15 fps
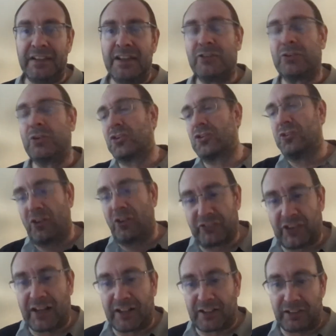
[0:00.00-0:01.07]
So across
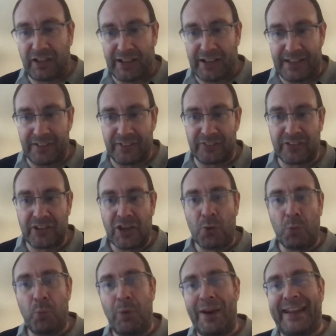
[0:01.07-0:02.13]
our clients,
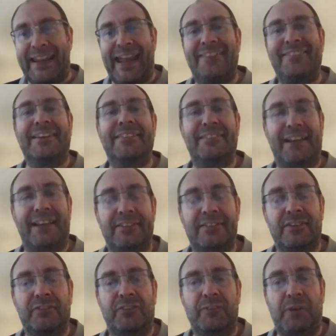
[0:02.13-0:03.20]
we're getting
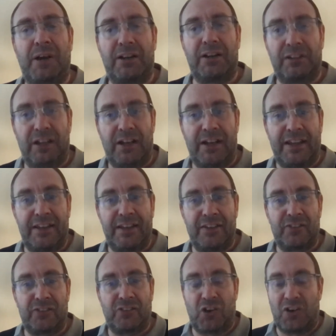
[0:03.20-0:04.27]
data from our
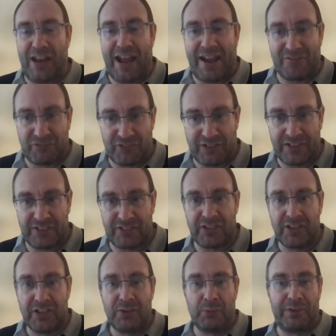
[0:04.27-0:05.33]
clients on average
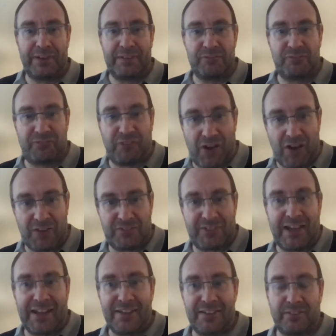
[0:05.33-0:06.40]
within 5
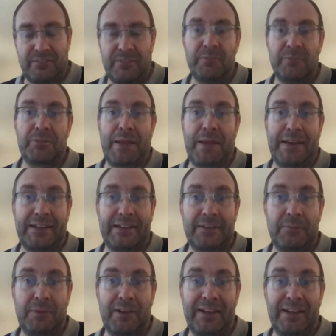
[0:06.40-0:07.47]
days of them spending the
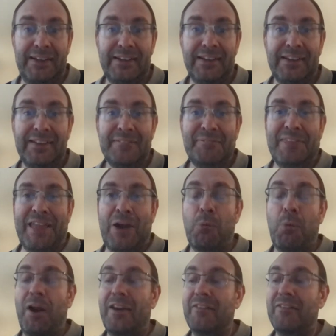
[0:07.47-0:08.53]
money. Now,
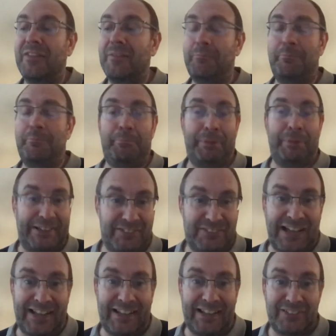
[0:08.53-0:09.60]
one of the big
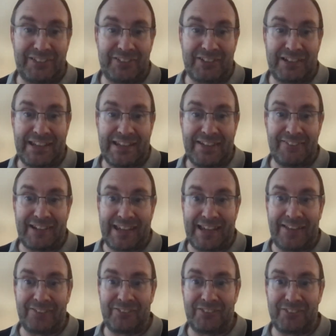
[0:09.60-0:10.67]
challenges I hear
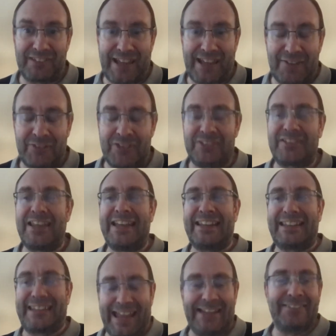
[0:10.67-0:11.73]
accountants have is
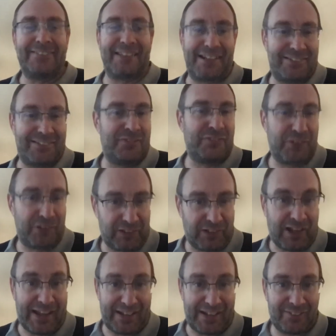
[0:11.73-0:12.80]
getting data from
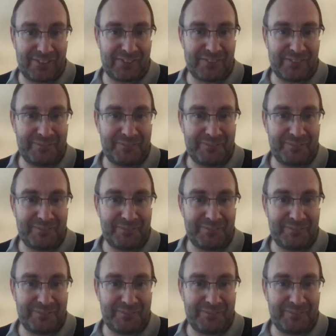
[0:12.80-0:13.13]
clients.